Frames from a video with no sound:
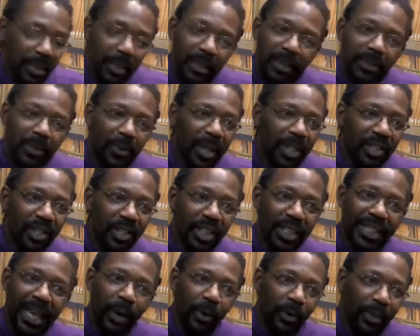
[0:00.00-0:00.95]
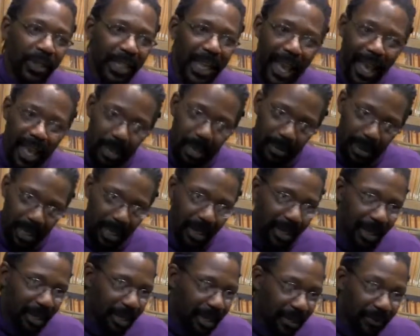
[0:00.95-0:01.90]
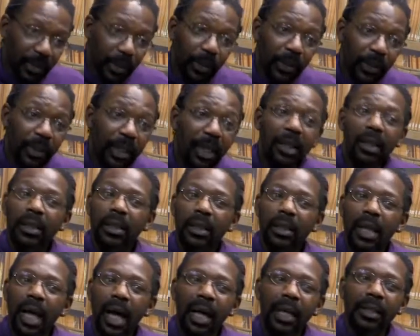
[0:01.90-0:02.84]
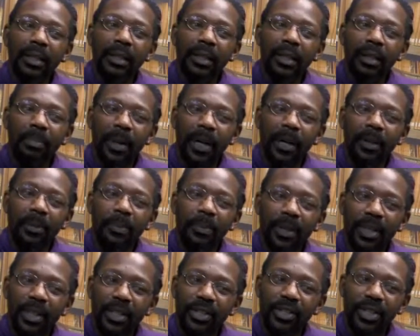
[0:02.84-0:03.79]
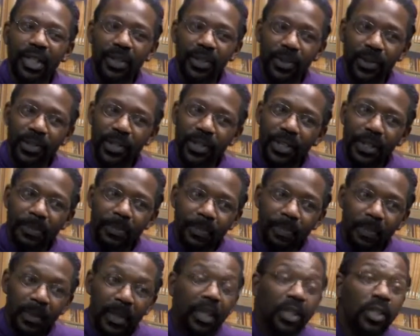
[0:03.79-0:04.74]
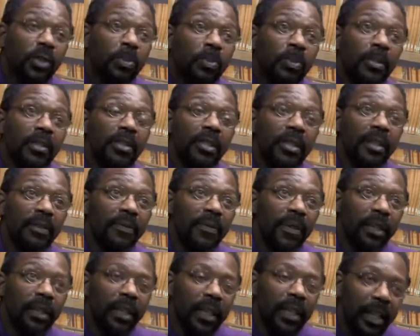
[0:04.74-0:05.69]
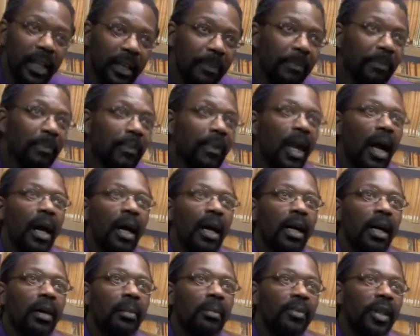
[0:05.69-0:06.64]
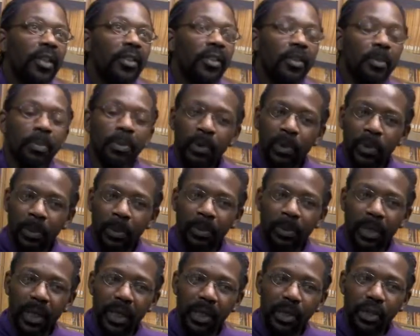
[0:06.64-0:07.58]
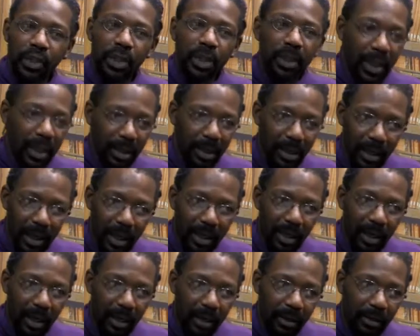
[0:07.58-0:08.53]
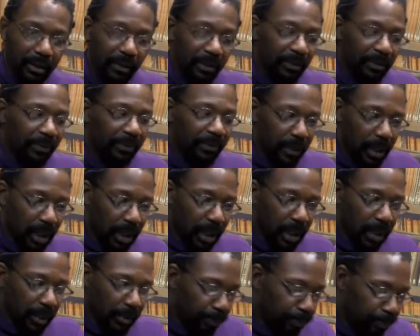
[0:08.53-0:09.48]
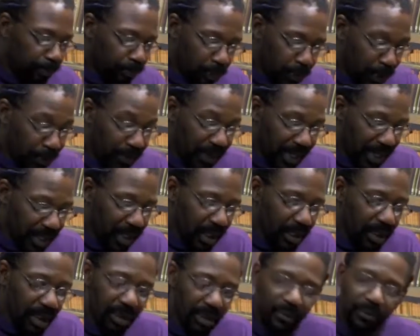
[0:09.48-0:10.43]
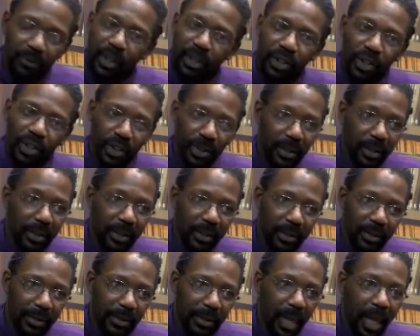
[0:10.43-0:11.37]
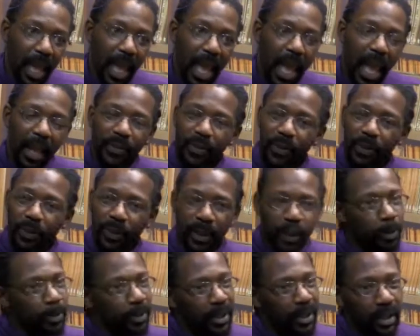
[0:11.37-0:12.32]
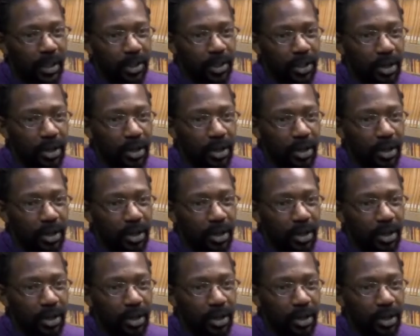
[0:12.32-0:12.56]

into watching Downton Abbey, and okay. I've learned a lot about British culture, hmm. specifically um, that the poor British need a lot of, um, well, they need a lot of reassurance, and the rich British